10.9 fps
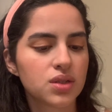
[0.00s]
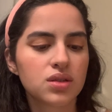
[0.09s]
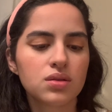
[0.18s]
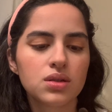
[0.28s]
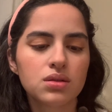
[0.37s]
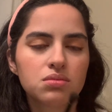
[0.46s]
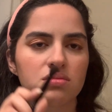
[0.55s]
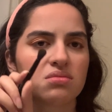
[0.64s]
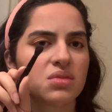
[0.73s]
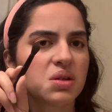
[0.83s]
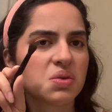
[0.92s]
You know,
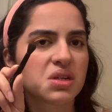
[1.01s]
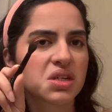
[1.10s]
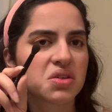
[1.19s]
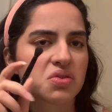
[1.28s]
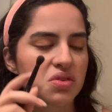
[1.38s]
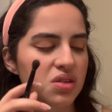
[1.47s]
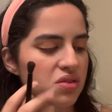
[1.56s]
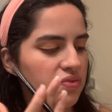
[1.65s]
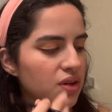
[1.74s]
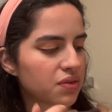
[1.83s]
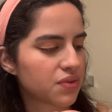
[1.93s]
maybe we can use this
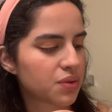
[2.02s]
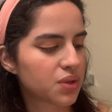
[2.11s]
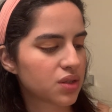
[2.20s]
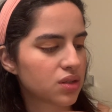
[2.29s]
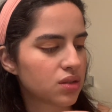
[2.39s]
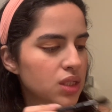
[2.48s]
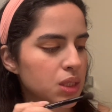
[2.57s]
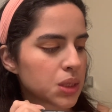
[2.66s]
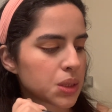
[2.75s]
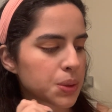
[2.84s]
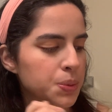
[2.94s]
fluffy one.
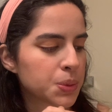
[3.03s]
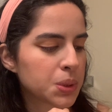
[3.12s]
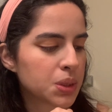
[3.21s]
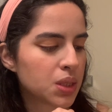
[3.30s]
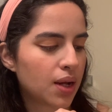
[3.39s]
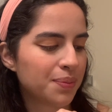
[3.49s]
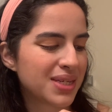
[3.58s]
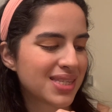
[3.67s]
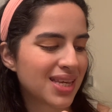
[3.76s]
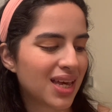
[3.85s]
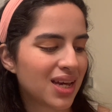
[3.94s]
I'm
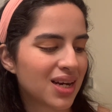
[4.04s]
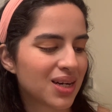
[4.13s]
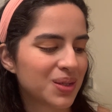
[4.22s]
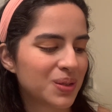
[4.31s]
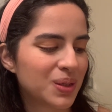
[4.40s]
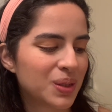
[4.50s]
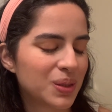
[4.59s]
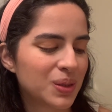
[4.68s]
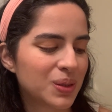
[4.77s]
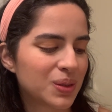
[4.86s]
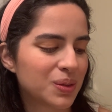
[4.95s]
scared.
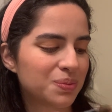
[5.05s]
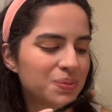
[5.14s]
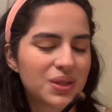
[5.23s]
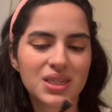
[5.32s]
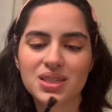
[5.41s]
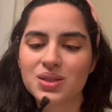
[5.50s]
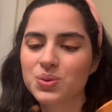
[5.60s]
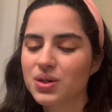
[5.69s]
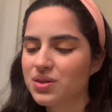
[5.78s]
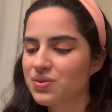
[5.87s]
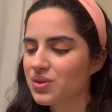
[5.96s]
Please
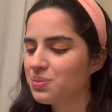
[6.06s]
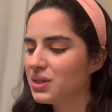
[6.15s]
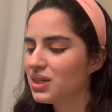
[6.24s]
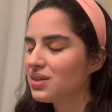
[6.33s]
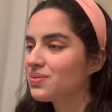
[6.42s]
work for me.